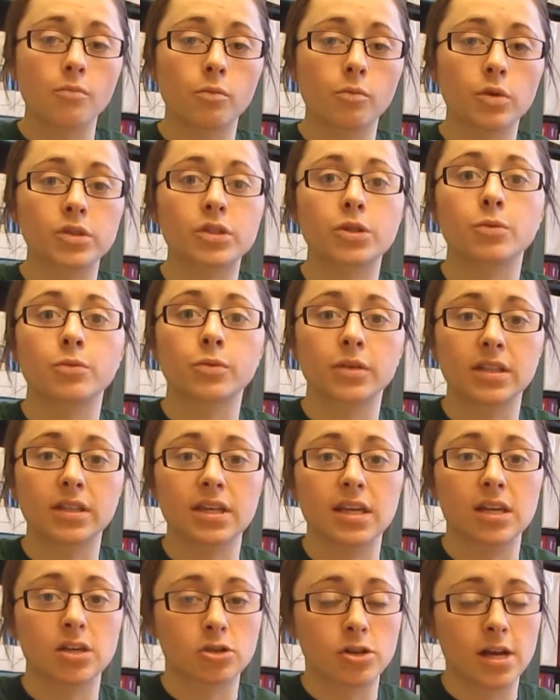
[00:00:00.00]
was a
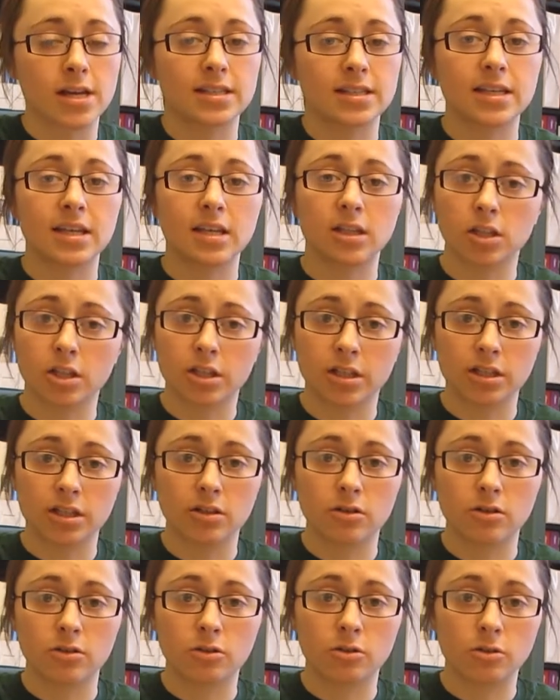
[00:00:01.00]
really interesting and
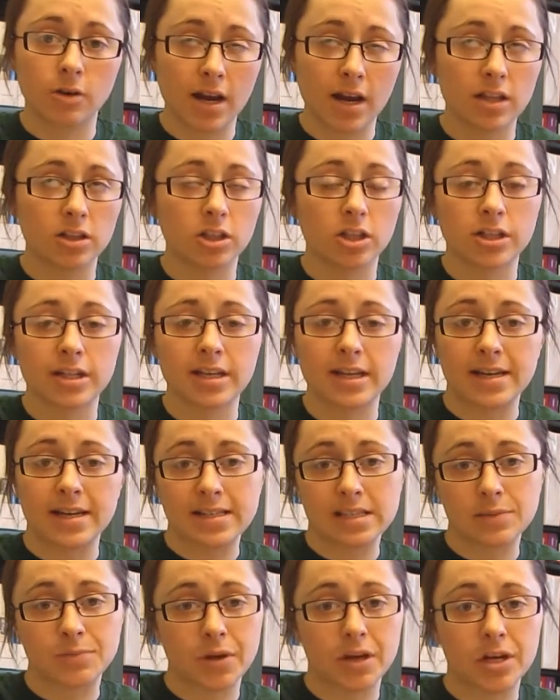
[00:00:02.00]
great learning
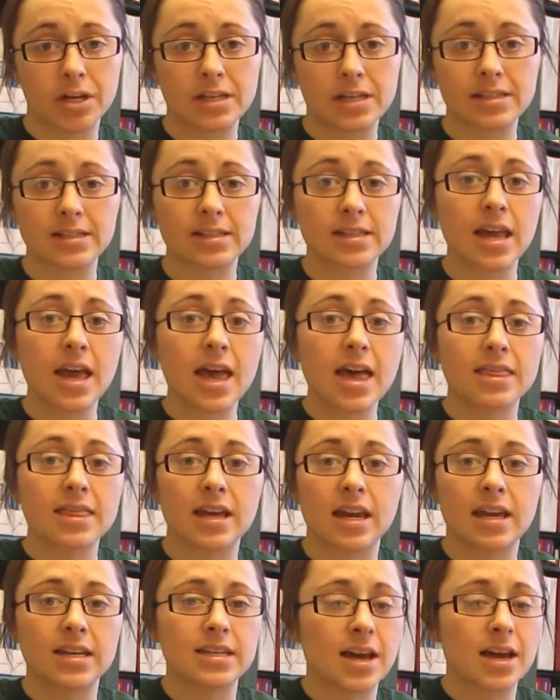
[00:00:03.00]
experience
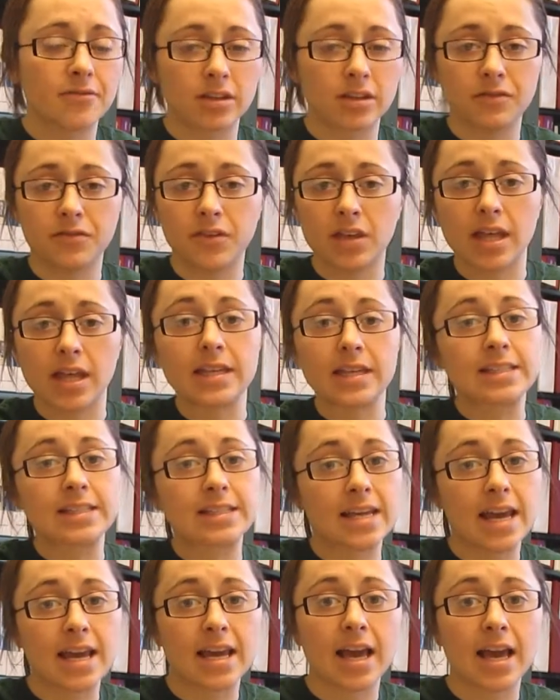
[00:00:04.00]
that I definitely feel I could
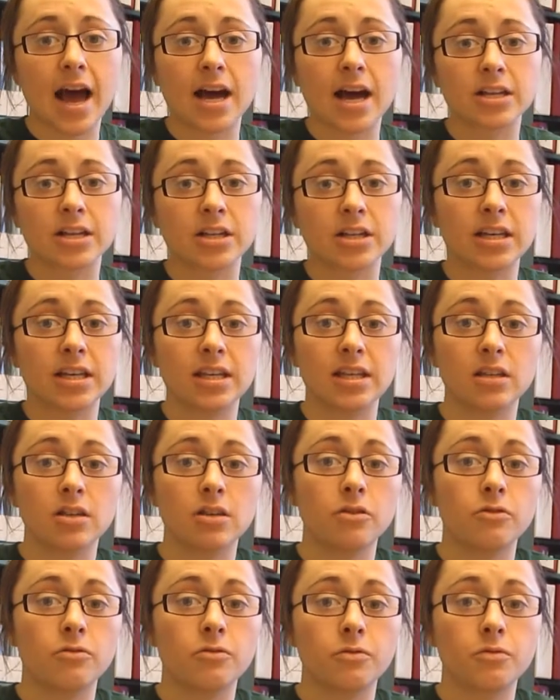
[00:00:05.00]
take on
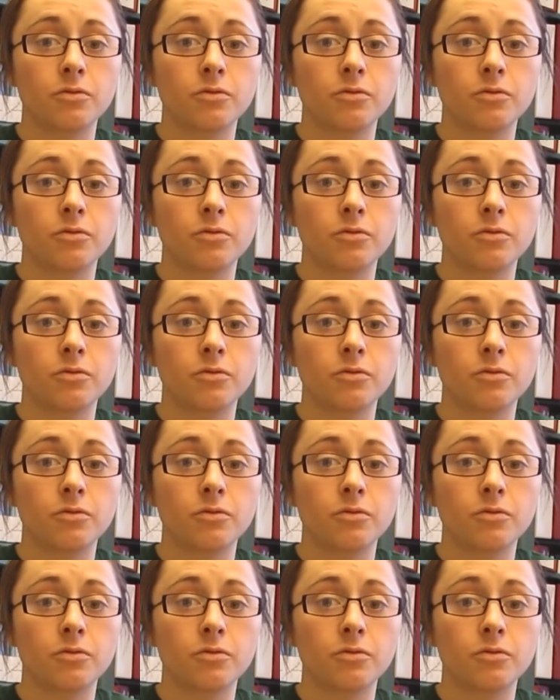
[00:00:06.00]
in